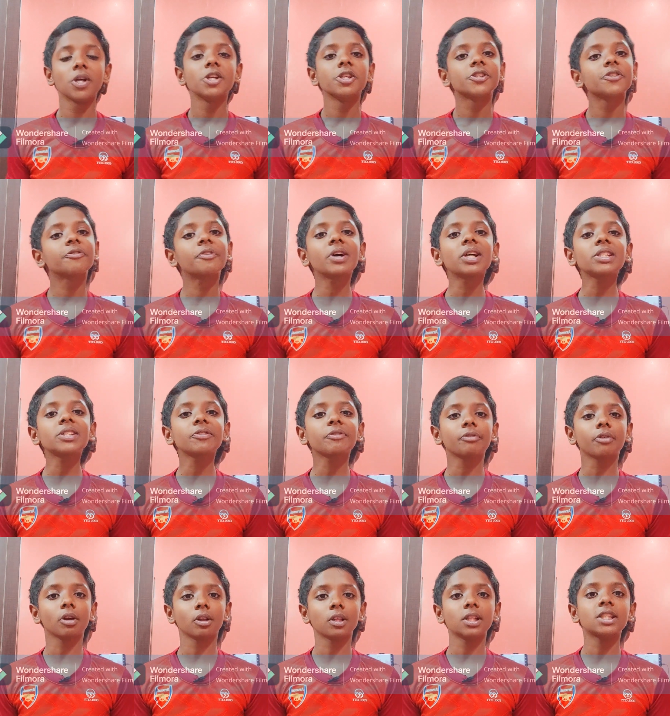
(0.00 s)
So first of
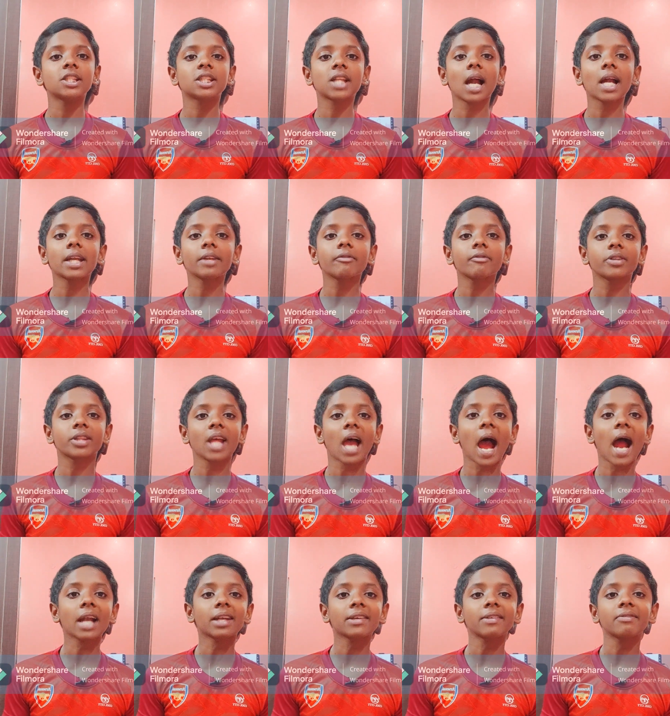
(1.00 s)
all, starting with
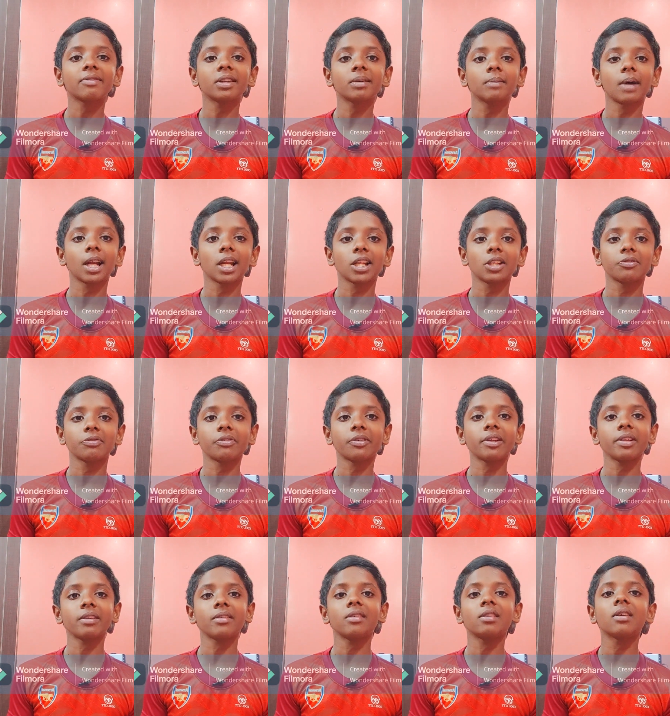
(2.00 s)
actively managed
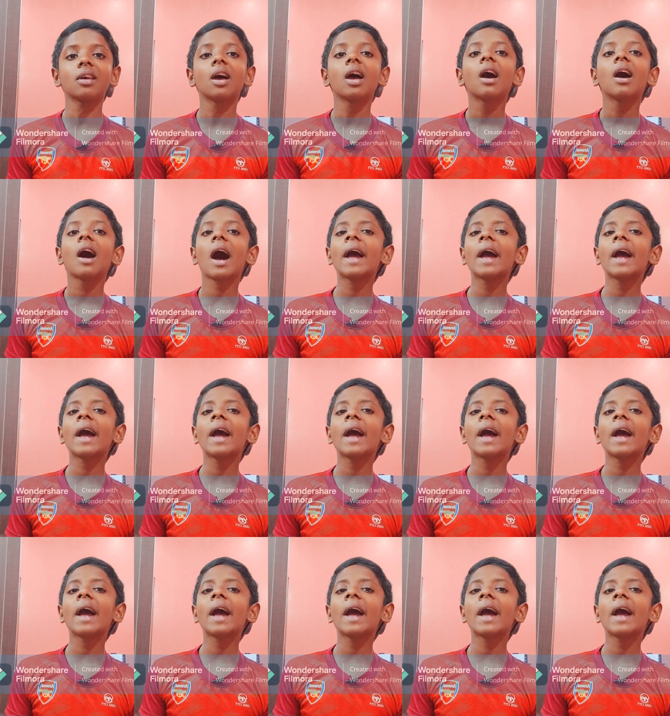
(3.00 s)
funds,